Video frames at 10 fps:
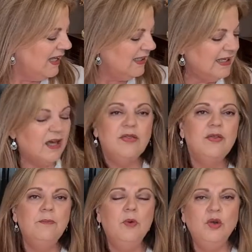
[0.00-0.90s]
now
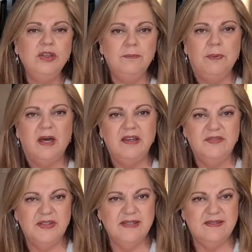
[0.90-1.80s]
the more you buy
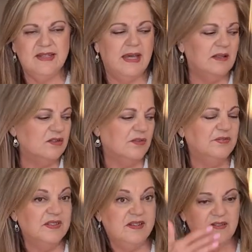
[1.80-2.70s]
of these towels,
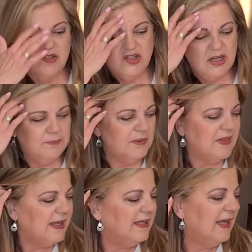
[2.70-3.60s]
obviously the cheaper
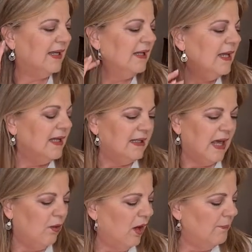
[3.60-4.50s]
they get.
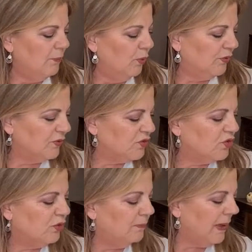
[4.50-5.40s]
Now I bought the
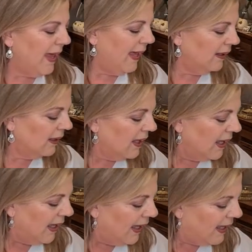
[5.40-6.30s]
two pack
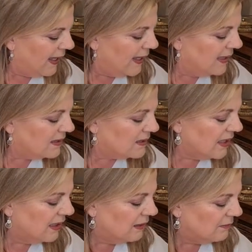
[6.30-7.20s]
and
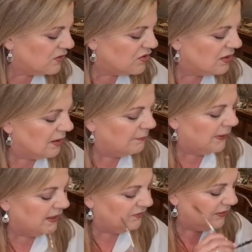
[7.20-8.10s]
how much did I pay for